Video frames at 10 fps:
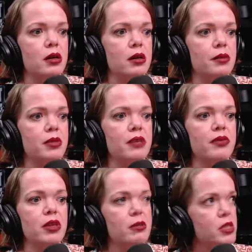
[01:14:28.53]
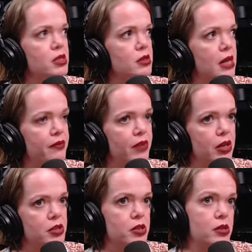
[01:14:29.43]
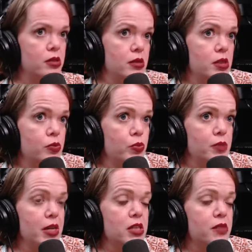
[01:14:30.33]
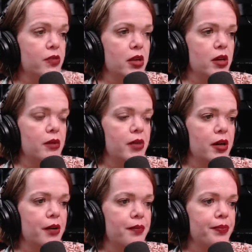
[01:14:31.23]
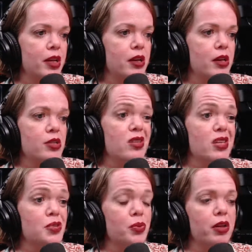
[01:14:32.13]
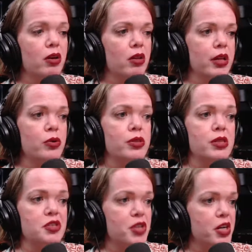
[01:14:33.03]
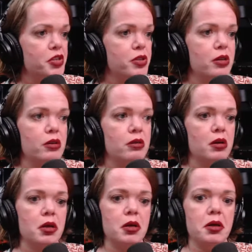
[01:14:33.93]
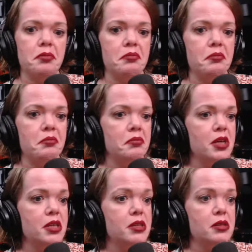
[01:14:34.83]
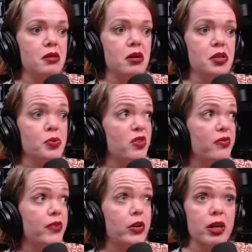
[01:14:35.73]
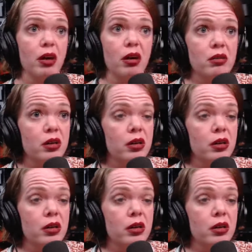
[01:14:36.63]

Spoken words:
giving them this advantage is what's best for them. So that's really all I know. It's an injection. It starts when they're very young.